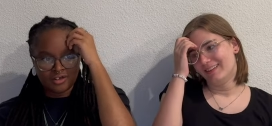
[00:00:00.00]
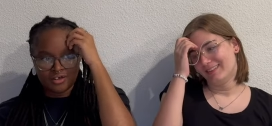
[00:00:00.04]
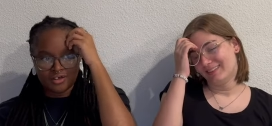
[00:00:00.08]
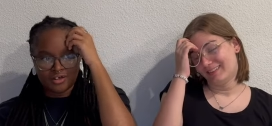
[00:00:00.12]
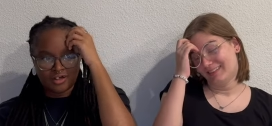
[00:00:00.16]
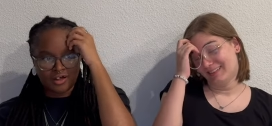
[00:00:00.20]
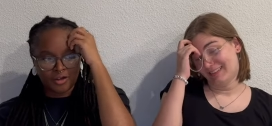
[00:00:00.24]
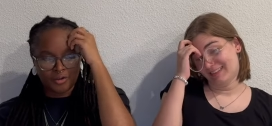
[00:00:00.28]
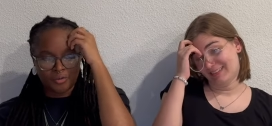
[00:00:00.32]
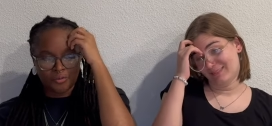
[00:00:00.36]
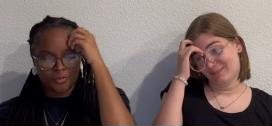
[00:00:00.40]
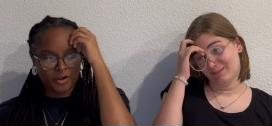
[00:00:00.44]

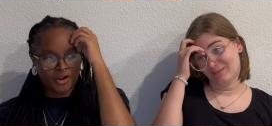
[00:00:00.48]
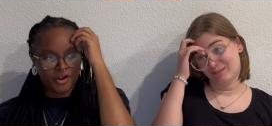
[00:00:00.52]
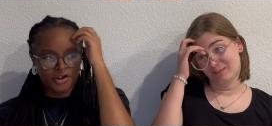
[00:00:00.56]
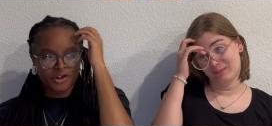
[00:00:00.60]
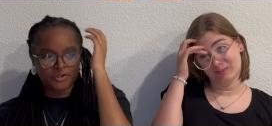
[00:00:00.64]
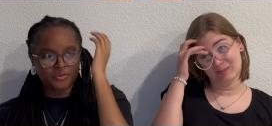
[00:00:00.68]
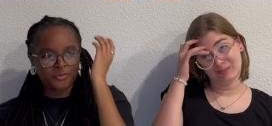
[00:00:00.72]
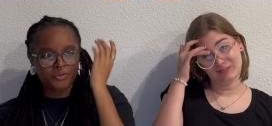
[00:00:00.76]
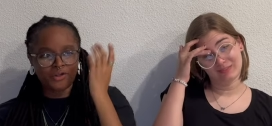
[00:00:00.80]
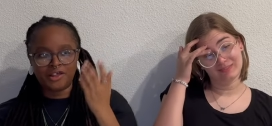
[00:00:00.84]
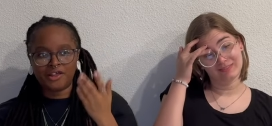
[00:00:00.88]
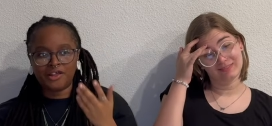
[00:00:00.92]
Speaker 1: like where
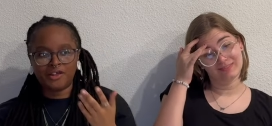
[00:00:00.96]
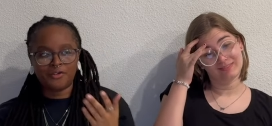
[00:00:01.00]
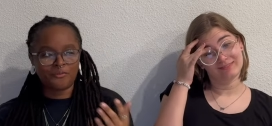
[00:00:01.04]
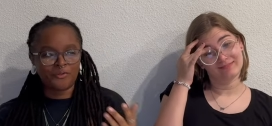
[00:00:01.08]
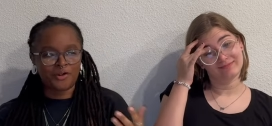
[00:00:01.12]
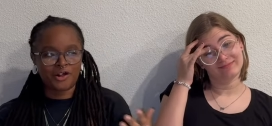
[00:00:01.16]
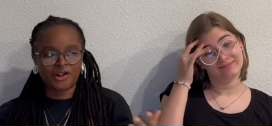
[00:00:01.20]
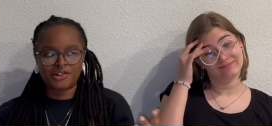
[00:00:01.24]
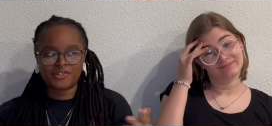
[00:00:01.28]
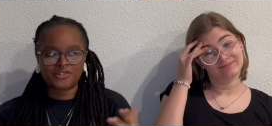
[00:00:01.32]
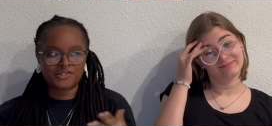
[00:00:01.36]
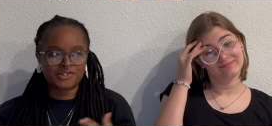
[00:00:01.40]
did we?
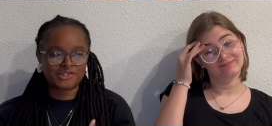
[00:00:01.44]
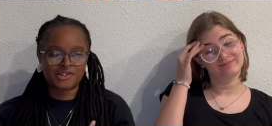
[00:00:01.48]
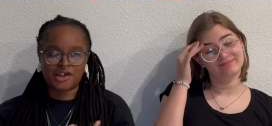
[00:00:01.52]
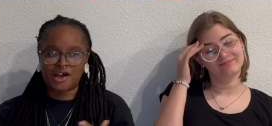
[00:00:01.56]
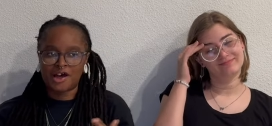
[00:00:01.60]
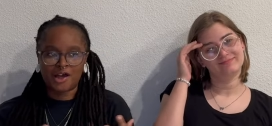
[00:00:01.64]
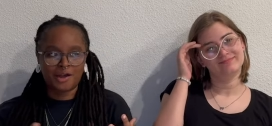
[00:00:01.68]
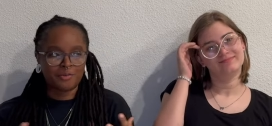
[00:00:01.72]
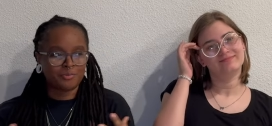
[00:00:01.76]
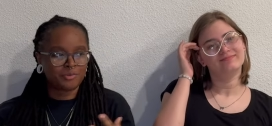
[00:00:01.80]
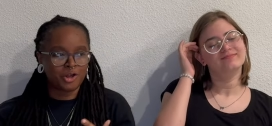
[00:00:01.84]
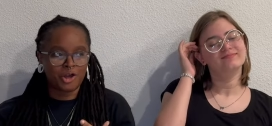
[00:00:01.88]
Where did the
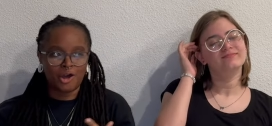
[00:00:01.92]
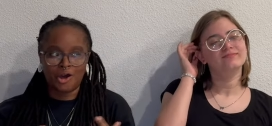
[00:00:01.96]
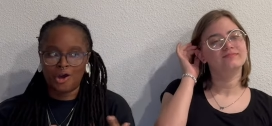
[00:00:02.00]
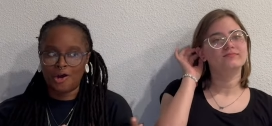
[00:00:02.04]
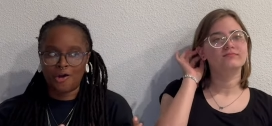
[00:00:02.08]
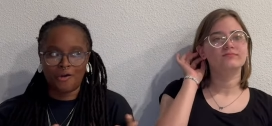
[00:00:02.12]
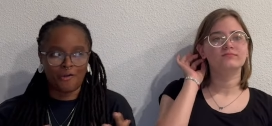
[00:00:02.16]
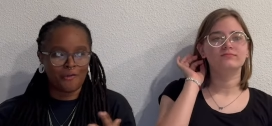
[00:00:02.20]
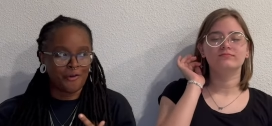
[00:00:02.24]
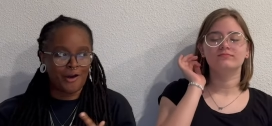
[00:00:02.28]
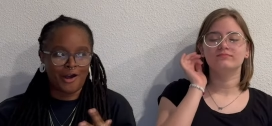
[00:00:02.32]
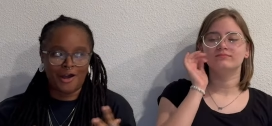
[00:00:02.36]
time go?
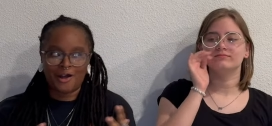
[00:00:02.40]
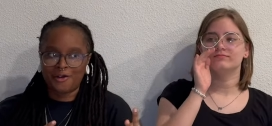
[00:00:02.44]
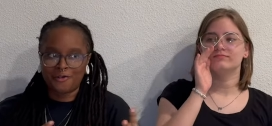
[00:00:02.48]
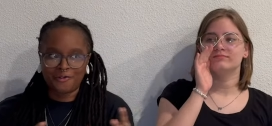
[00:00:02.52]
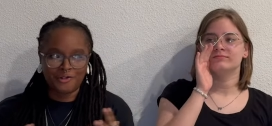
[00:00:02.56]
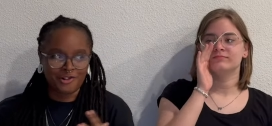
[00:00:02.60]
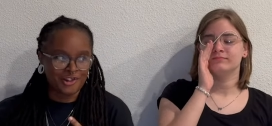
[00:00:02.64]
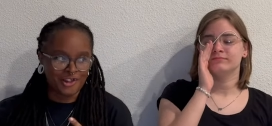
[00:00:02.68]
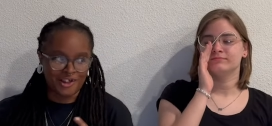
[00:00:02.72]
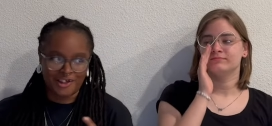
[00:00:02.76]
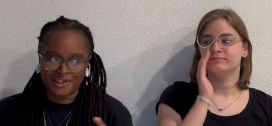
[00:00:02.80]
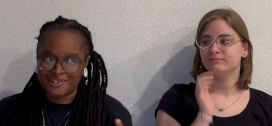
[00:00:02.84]
Oh, why are
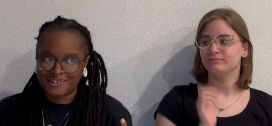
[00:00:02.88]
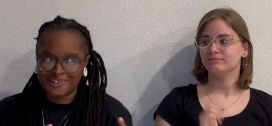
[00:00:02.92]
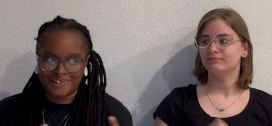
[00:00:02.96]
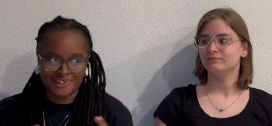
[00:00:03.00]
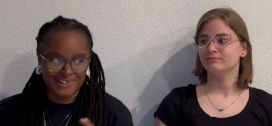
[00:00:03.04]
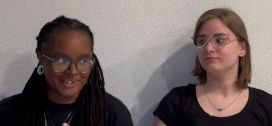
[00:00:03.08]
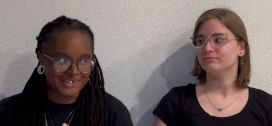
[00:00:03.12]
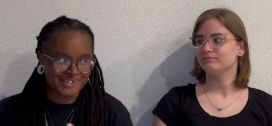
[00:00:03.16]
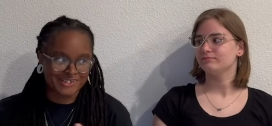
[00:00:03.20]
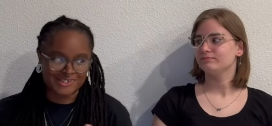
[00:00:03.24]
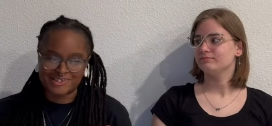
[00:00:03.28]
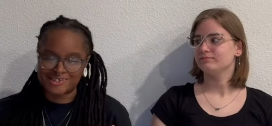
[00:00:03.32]
we like
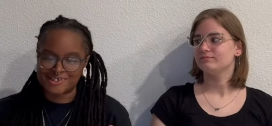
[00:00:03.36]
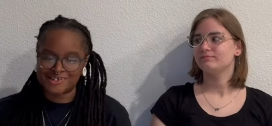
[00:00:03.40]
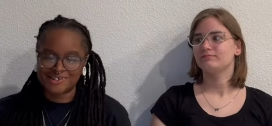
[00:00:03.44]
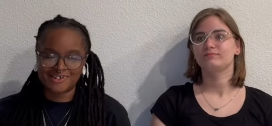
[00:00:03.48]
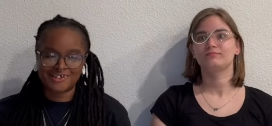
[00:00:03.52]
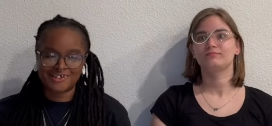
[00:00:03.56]
this?